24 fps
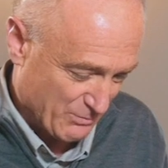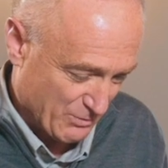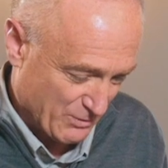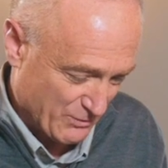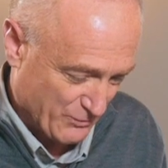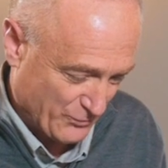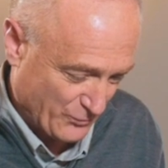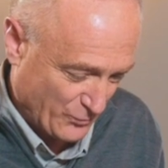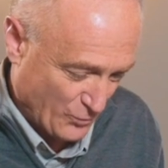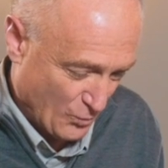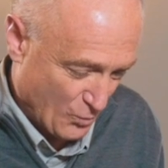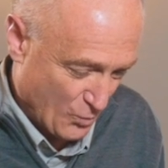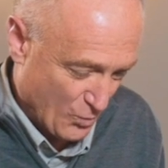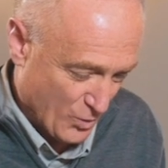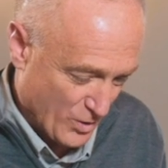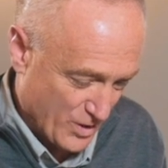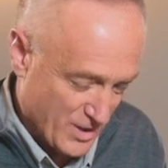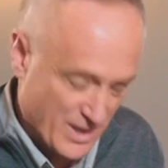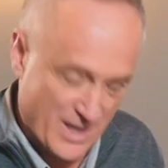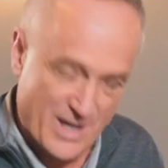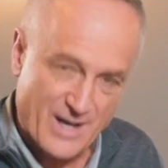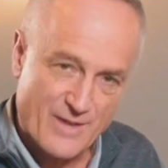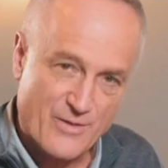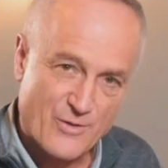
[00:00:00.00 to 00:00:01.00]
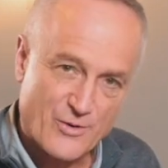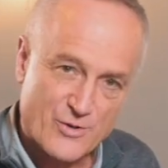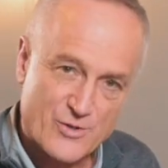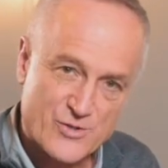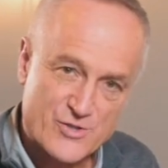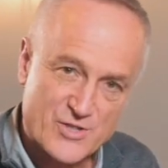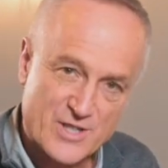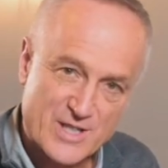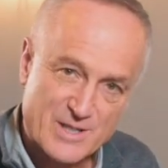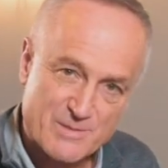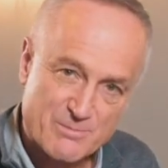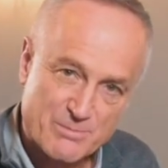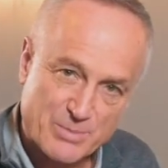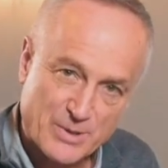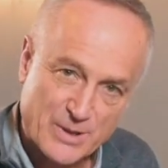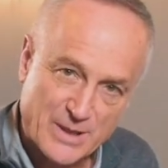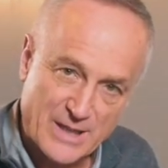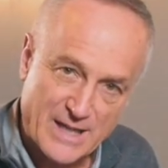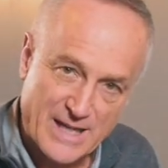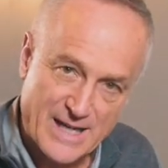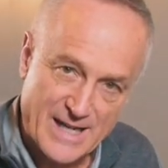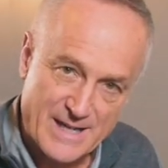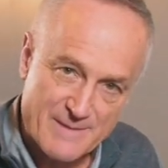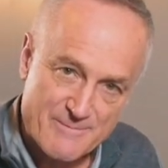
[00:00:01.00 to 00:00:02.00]
were 4 others in
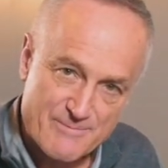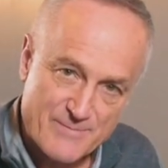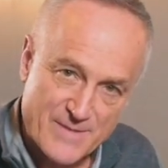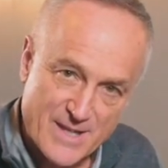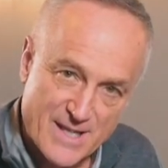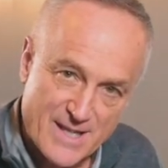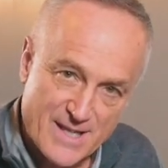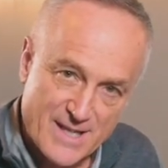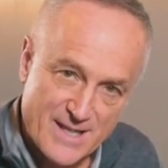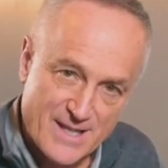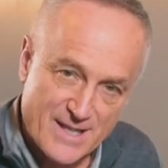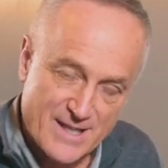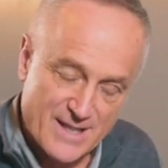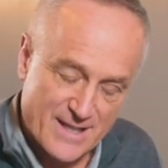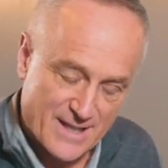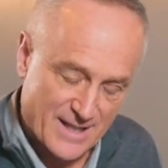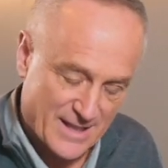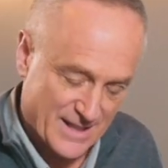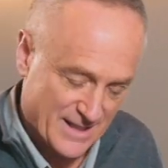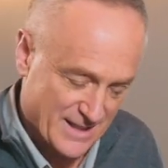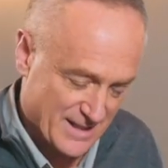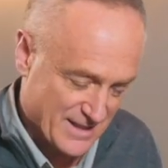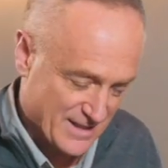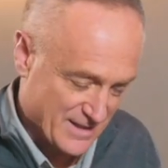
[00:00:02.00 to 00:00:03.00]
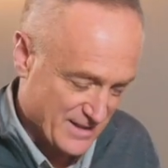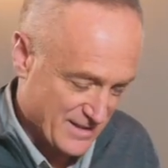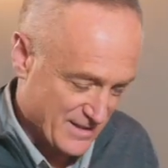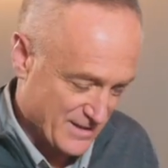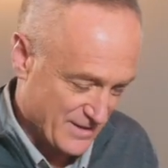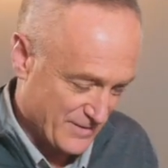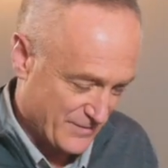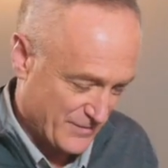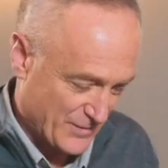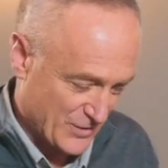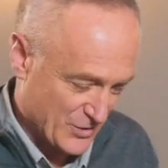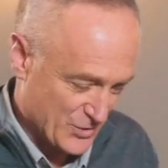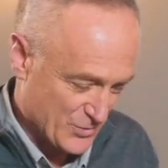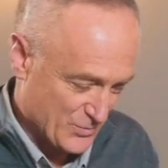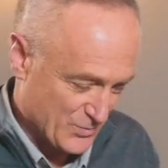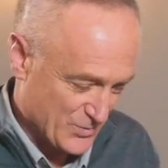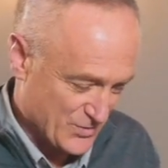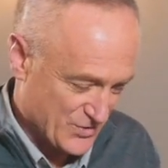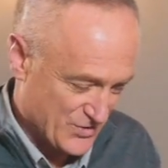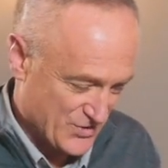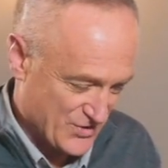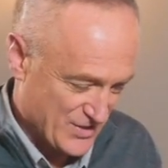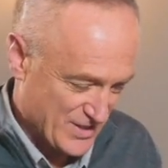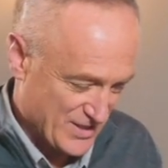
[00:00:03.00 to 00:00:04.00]
play. The first
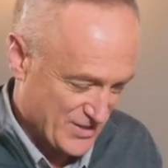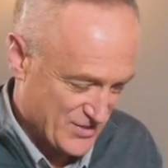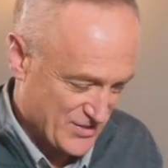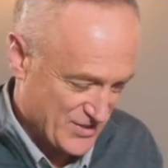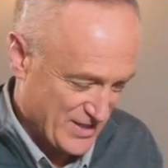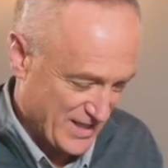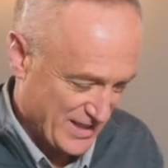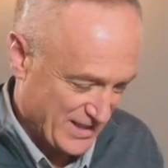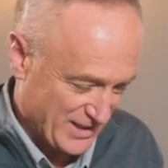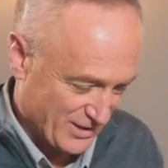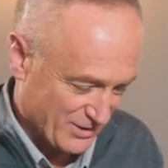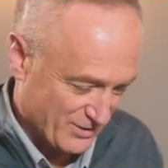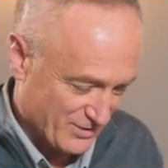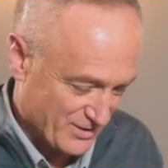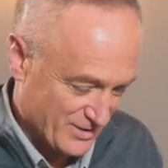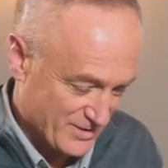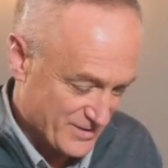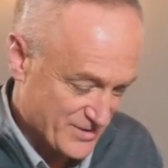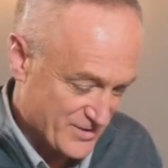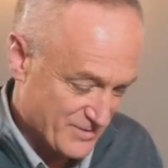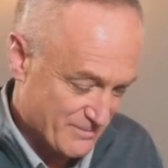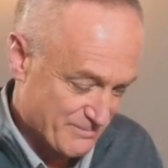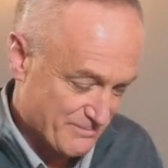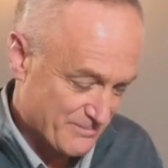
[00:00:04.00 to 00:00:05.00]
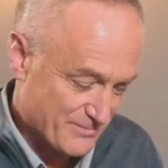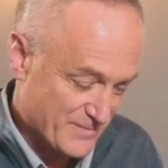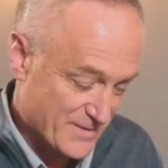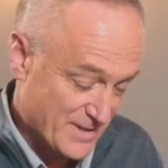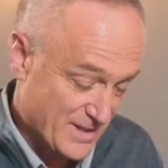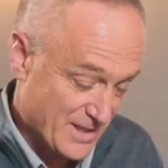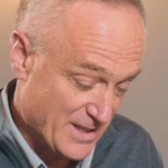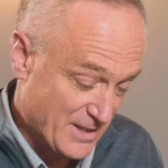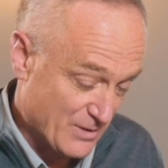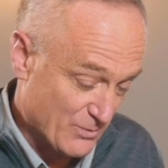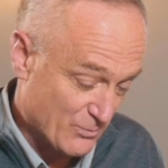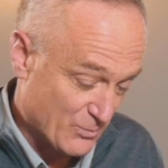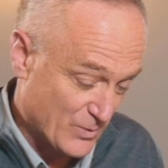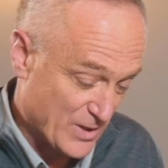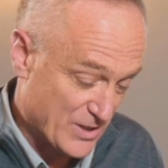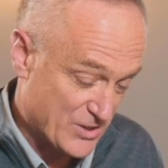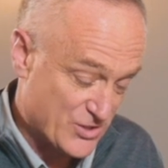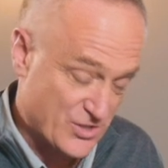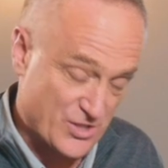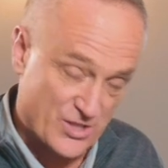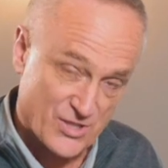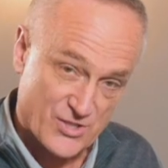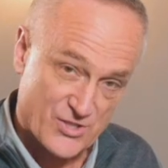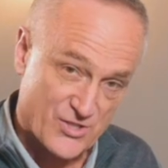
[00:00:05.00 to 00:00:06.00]
was secularism,
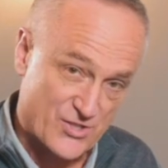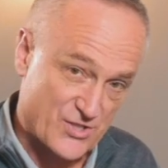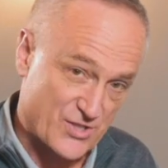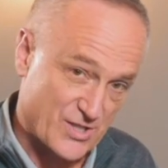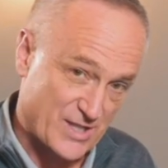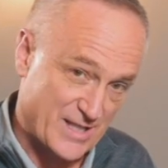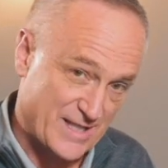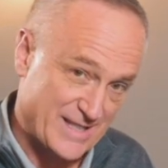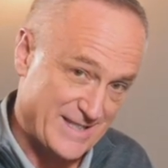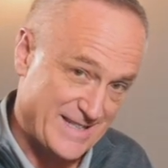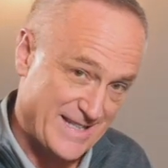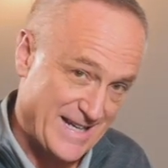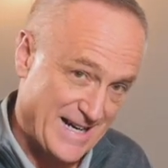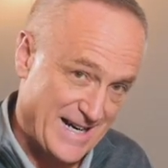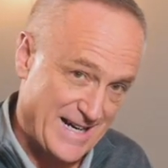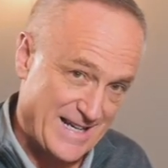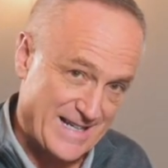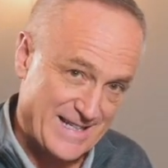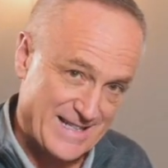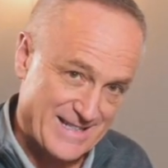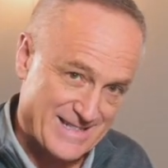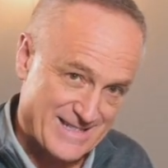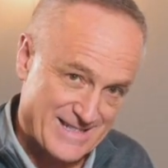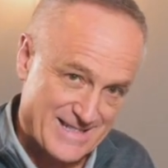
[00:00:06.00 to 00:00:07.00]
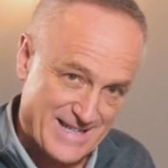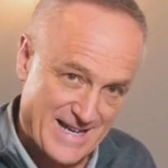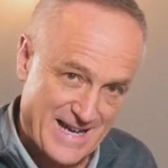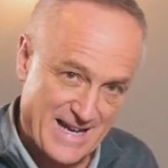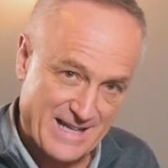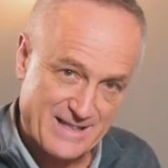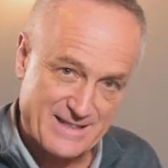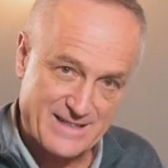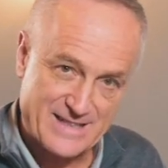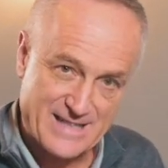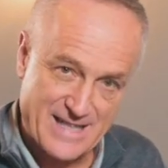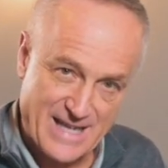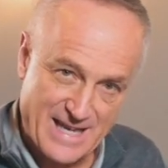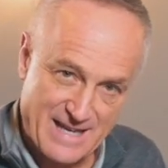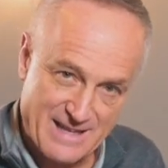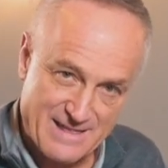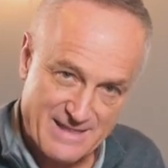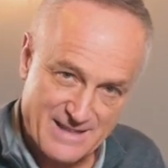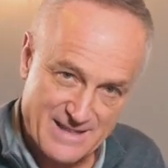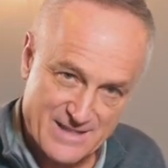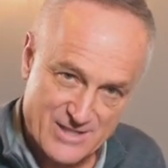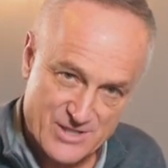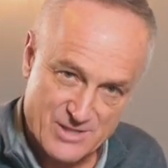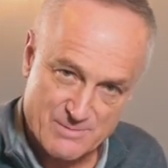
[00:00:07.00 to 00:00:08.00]
which is not exactly
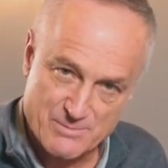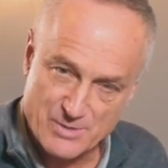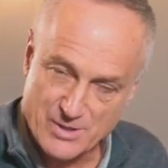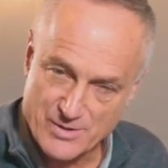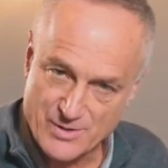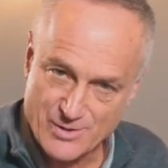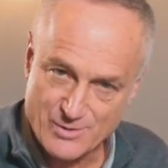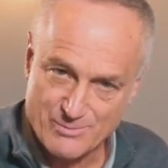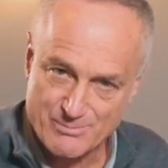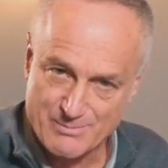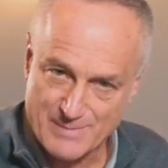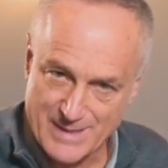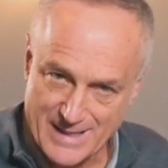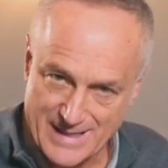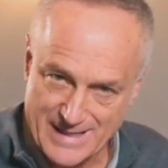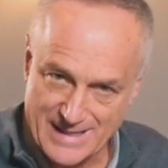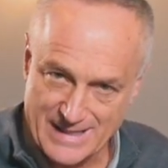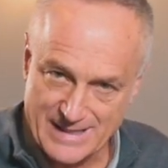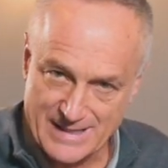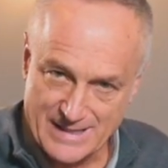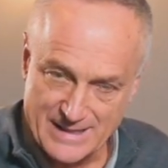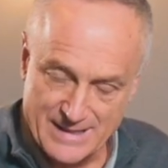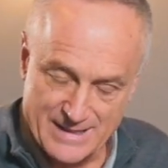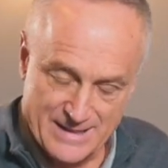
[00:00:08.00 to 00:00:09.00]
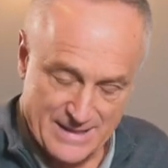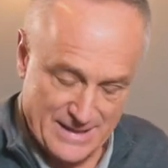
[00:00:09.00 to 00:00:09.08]
atheism, although many